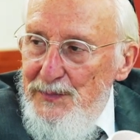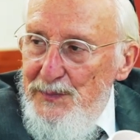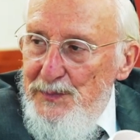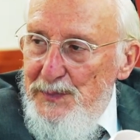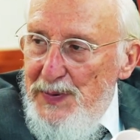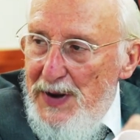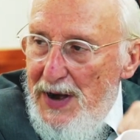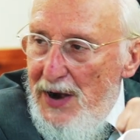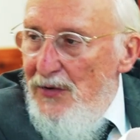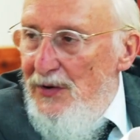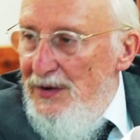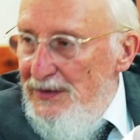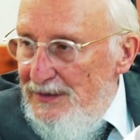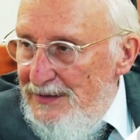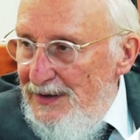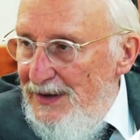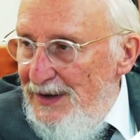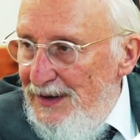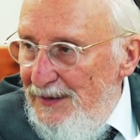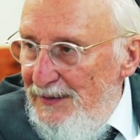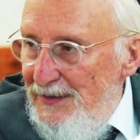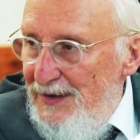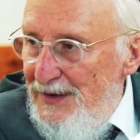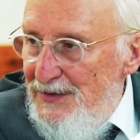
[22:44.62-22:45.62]

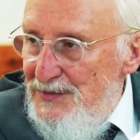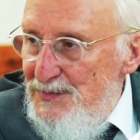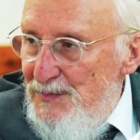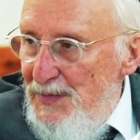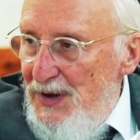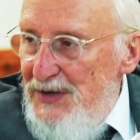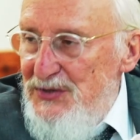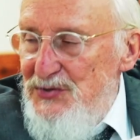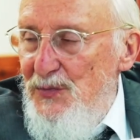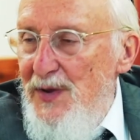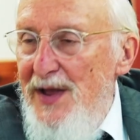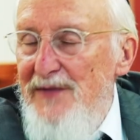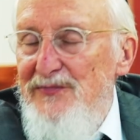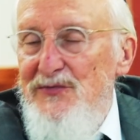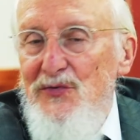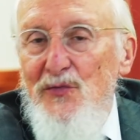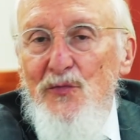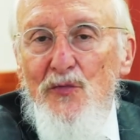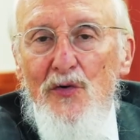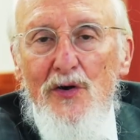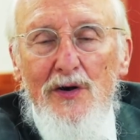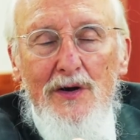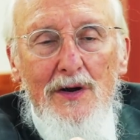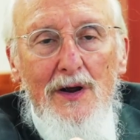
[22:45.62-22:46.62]
parenting as much as we have to
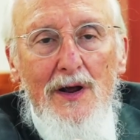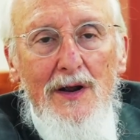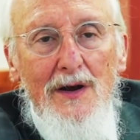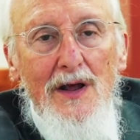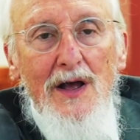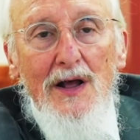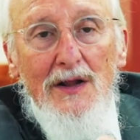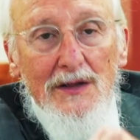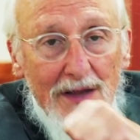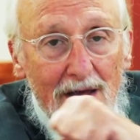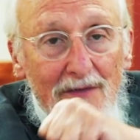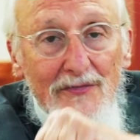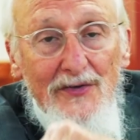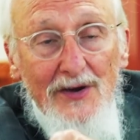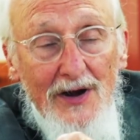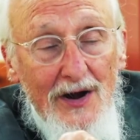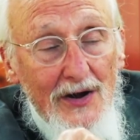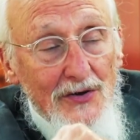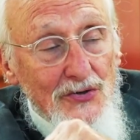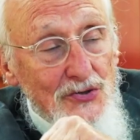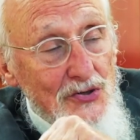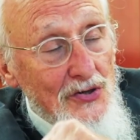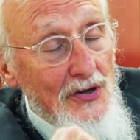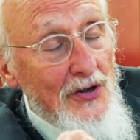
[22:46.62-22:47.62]
work on loving
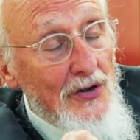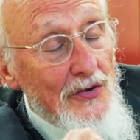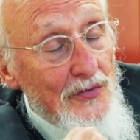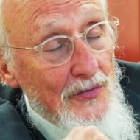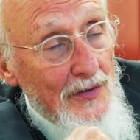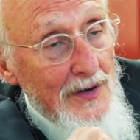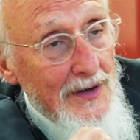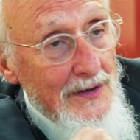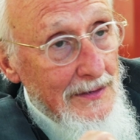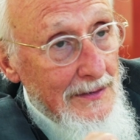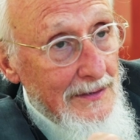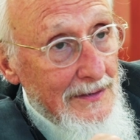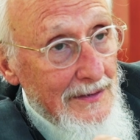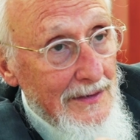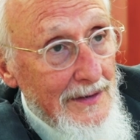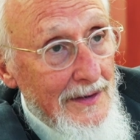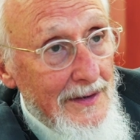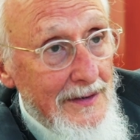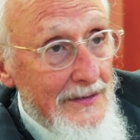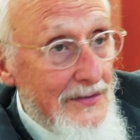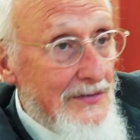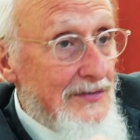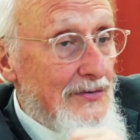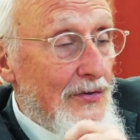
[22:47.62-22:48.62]
our children.
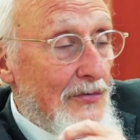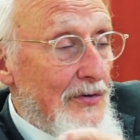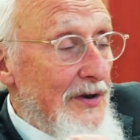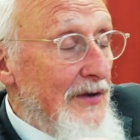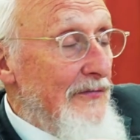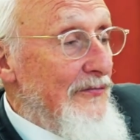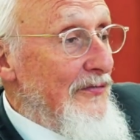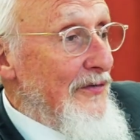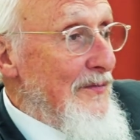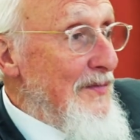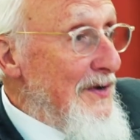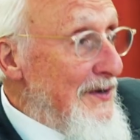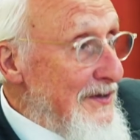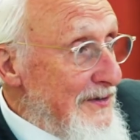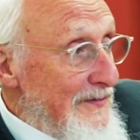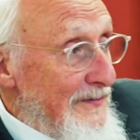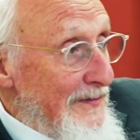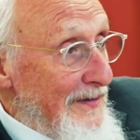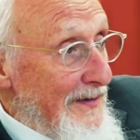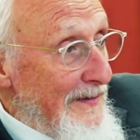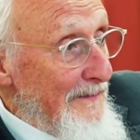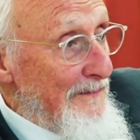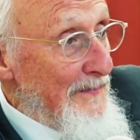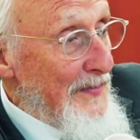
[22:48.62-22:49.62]
There's no need for a mitzvah.